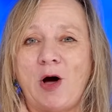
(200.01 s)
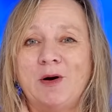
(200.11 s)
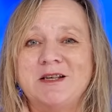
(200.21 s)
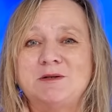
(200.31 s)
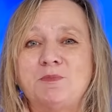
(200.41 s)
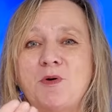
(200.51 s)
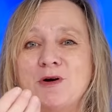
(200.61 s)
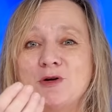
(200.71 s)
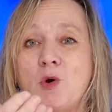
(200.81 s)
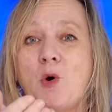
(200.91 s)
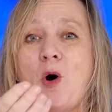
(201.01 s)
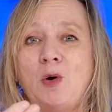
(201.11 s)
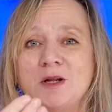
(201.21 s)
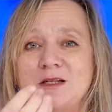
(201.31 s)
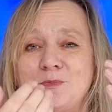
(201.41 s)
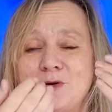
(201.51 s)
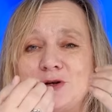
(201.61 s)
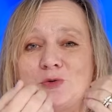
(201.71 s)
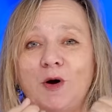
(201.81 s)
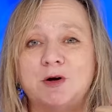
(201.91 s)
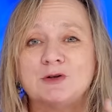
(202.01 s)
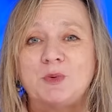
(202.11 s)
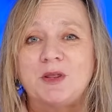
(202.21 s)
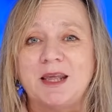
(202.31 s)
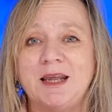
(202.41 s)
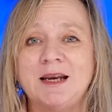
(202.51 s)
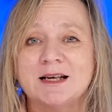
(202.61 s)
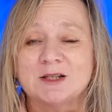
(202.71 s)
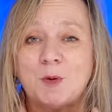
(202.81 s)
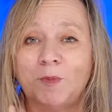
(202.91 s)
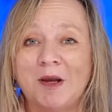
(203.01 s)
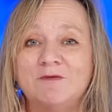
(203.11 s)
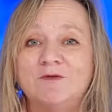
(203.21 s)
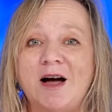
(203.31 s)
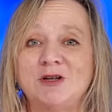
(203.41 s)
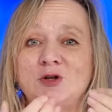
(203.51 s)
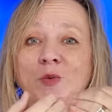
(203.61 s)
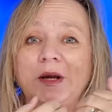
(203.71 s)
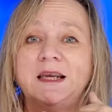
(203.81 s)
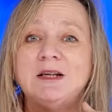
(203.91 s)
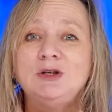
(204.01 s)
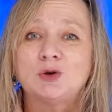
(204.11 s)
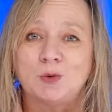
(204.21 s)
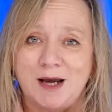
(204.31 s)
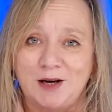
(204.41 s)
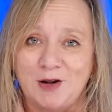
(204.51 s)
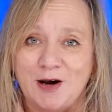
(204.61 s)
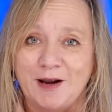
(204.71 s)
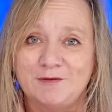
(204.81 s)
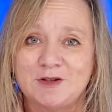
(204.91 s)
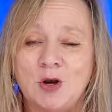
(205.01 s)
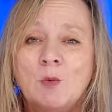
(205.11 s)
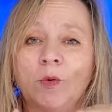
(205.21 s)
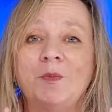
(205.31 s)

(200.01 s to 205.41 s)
the Holy Spirit, your Holy Spirit dwells within us when we invite you into our lives,